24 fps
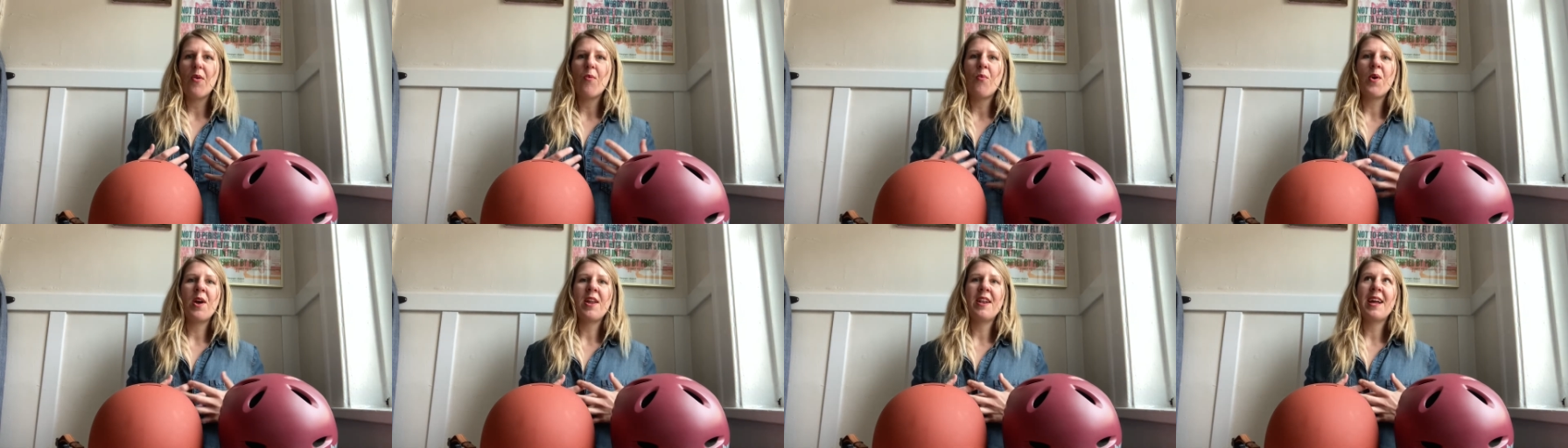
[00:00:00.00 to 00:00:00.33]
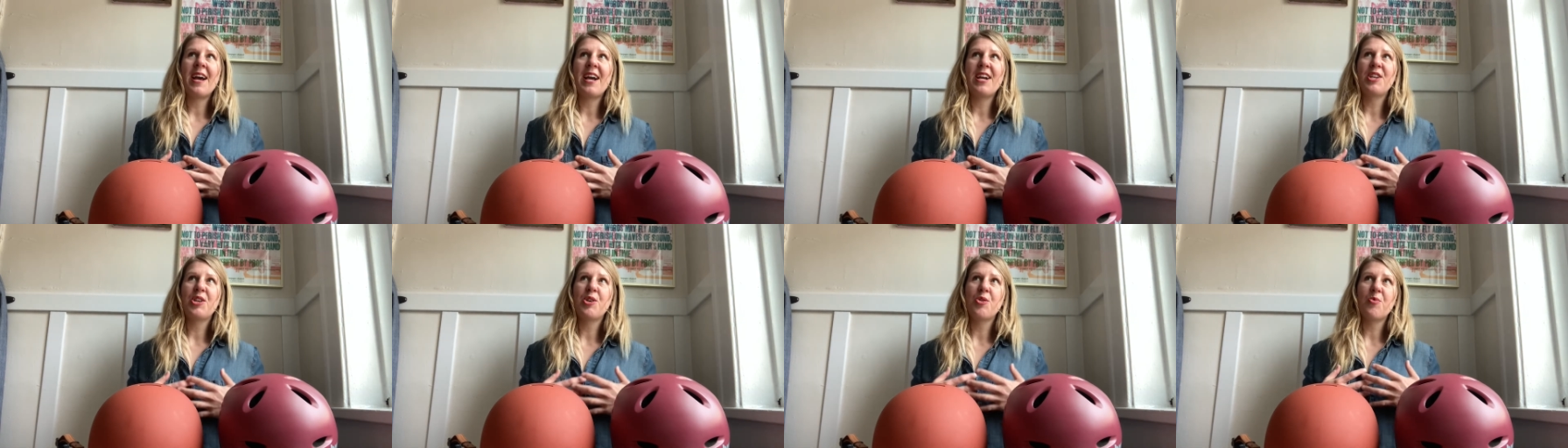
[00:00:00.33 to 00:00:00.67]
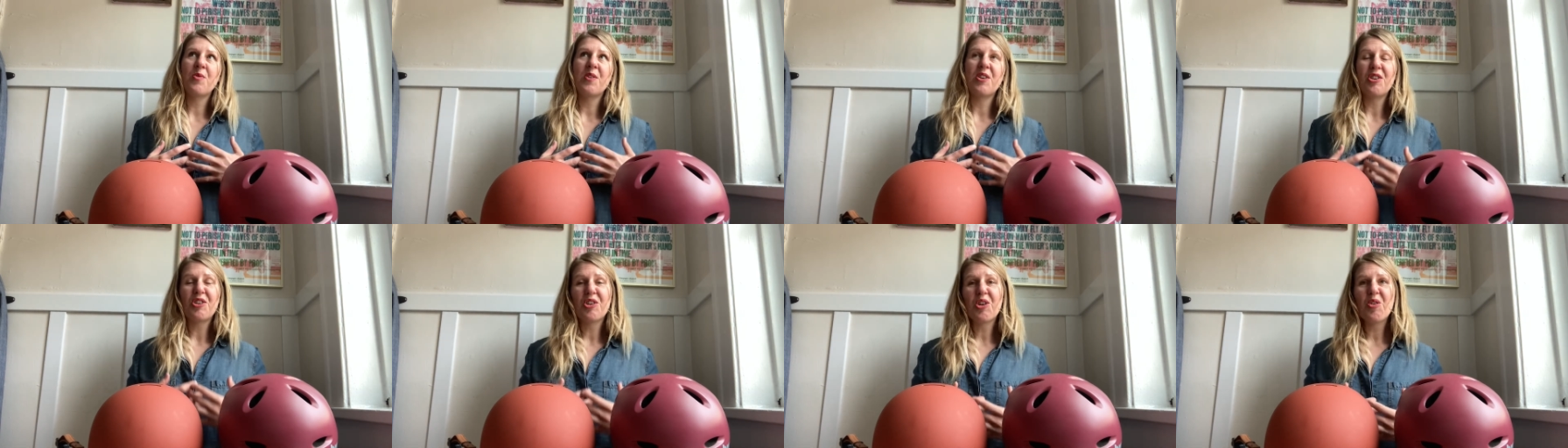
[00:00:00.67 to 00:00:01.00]
When I do
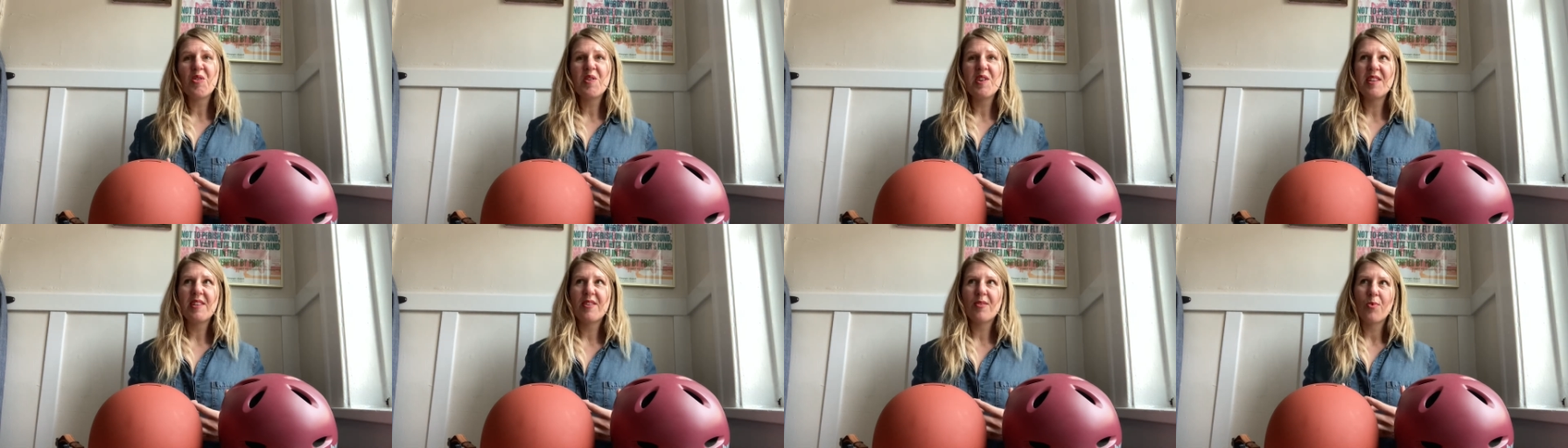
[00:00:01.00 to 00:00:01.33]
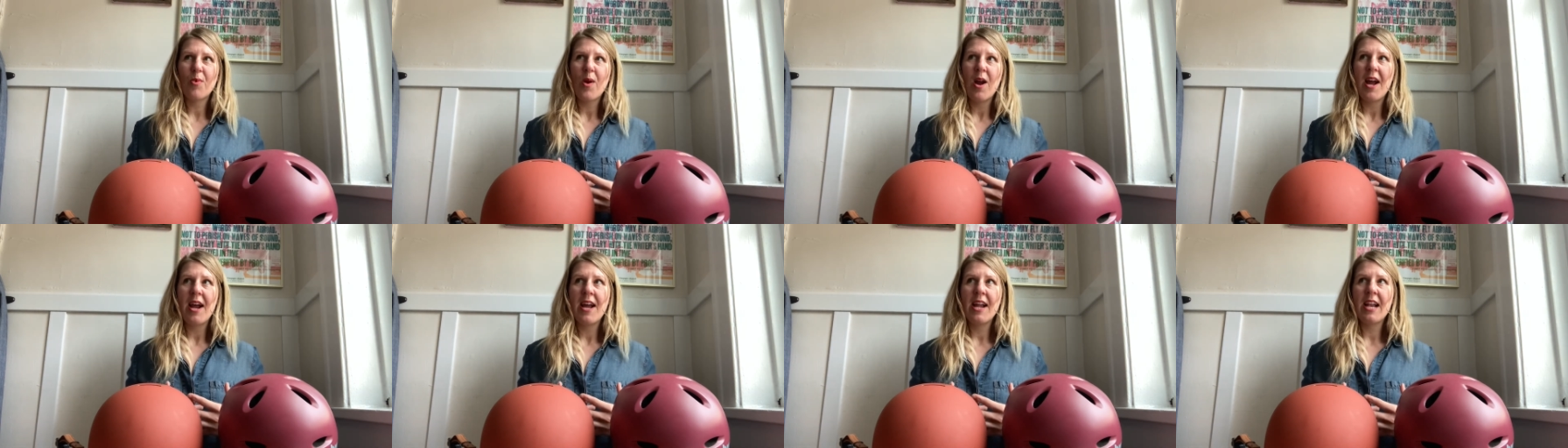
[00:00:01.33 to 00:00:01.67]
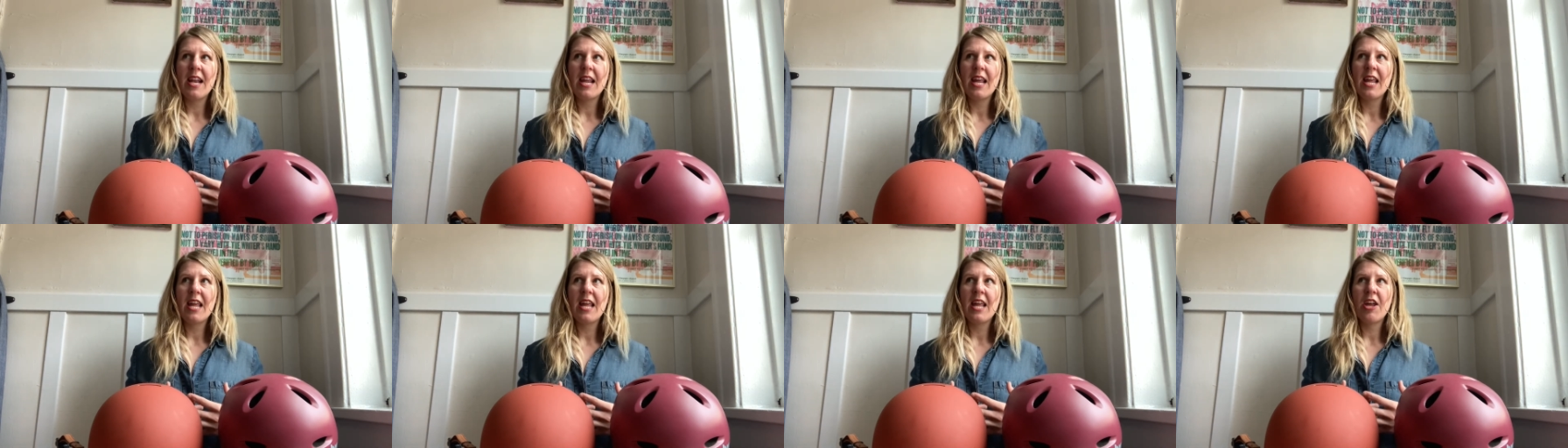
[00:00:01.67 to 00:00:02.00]
endurance
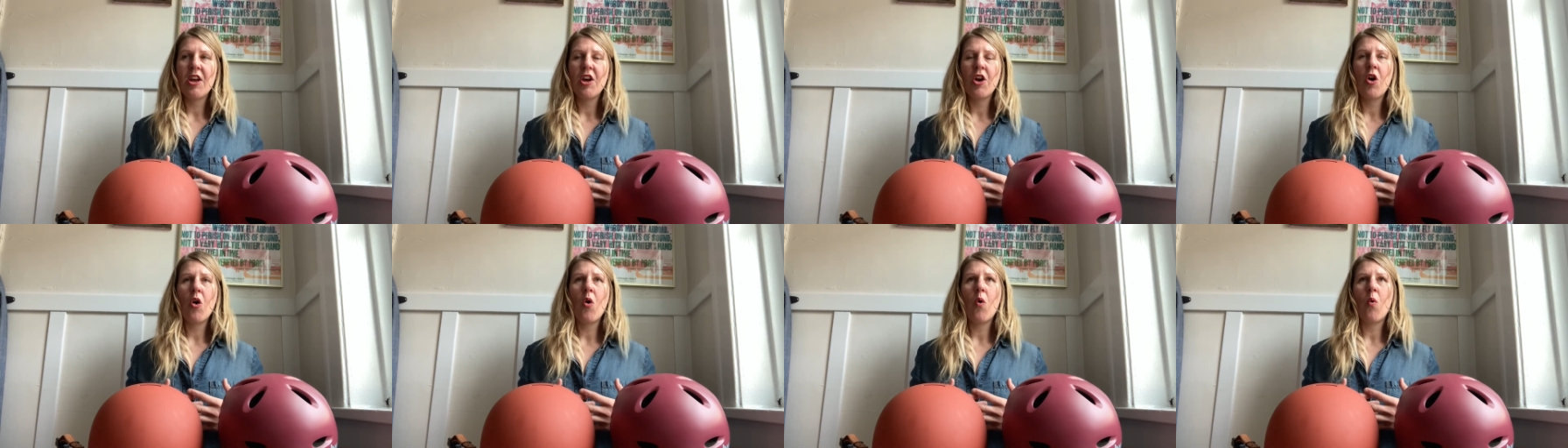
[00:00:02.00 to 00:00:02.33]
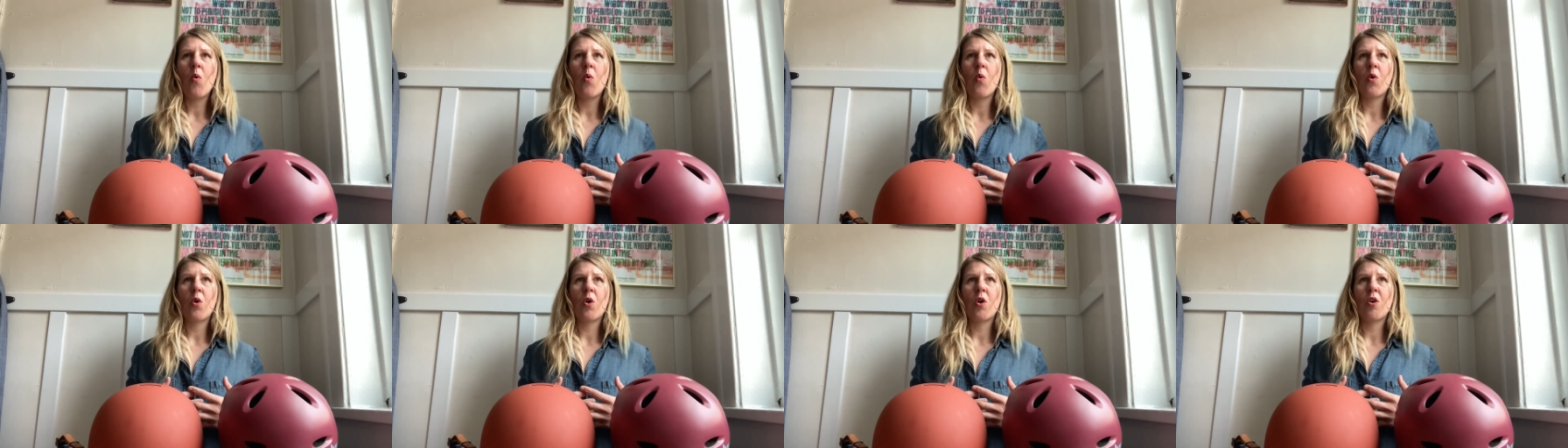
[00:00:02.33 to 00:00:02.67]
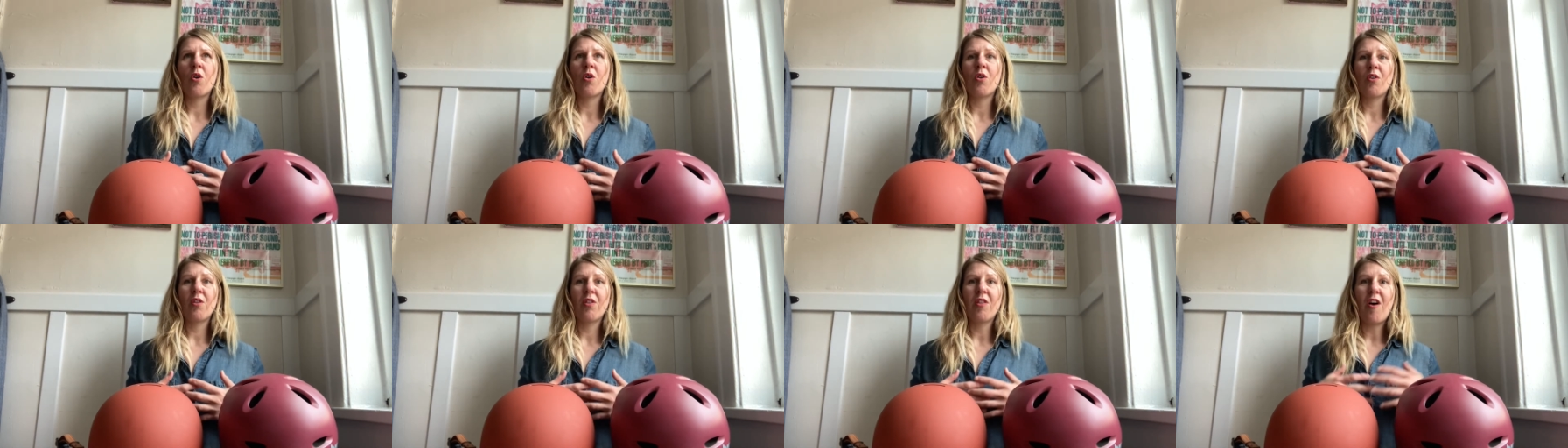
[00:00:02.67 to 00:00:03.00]
riding
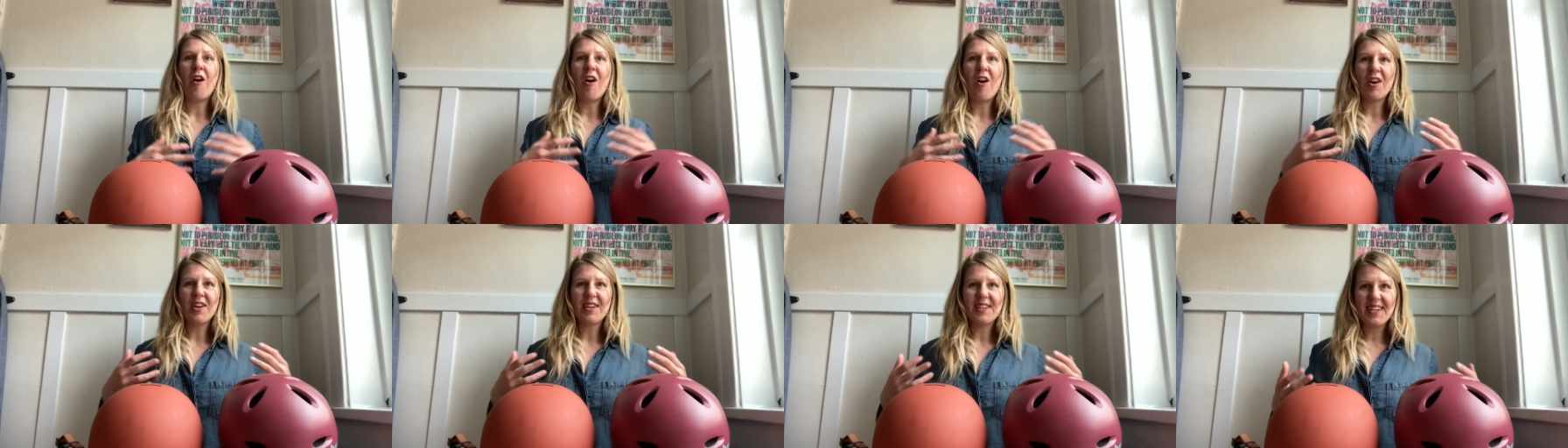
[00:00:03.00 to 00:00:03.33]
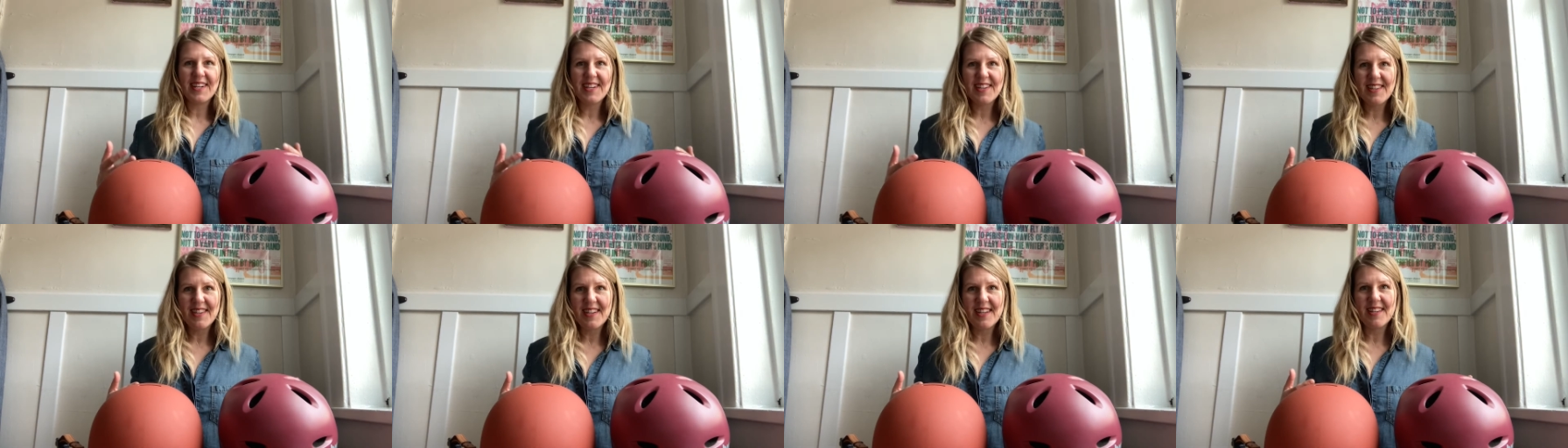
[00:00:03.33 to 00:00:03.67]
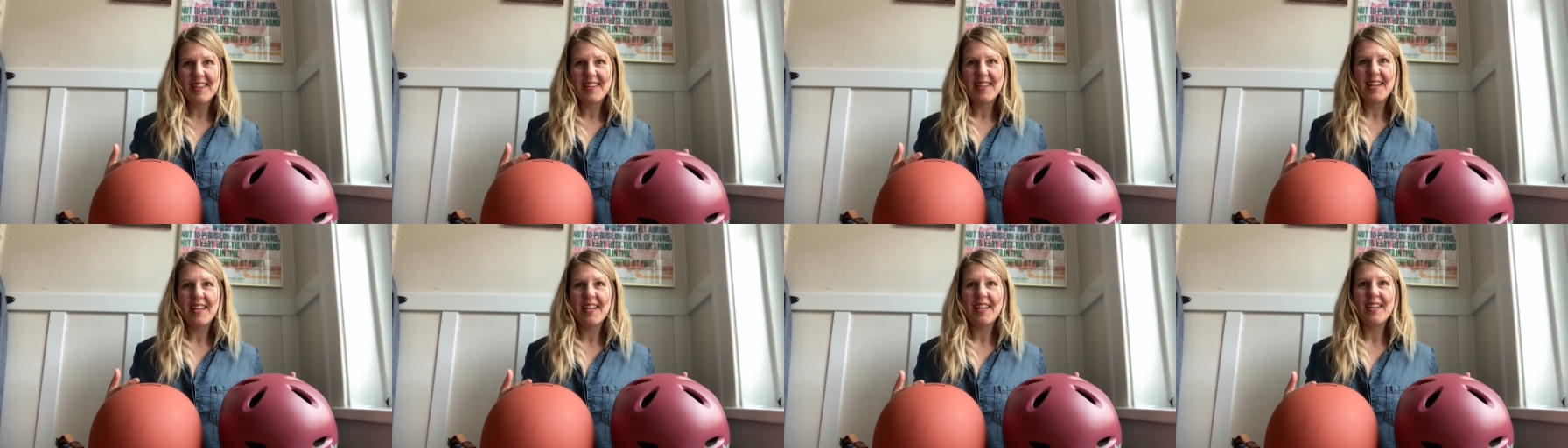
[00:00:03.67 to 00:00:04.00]
or long
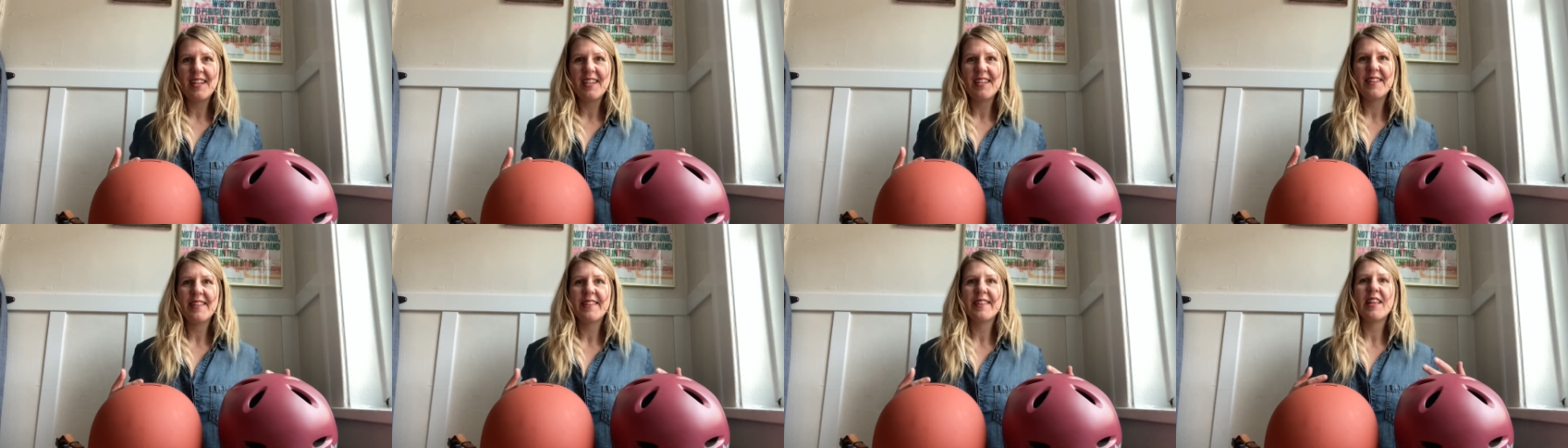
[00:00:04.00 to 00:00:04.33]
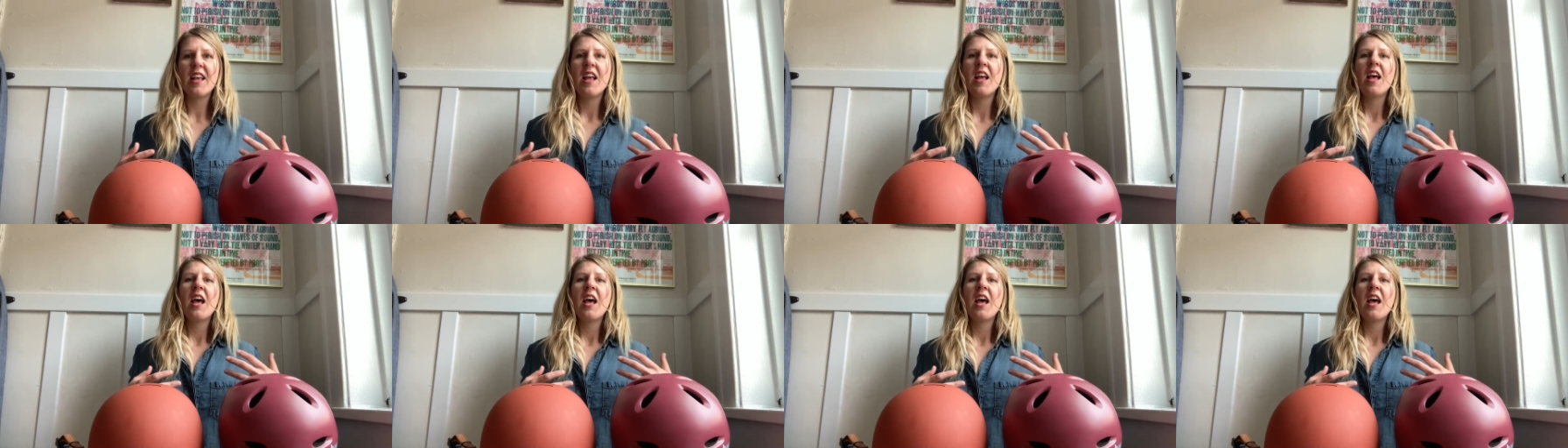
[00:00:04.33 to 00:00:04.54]
distances,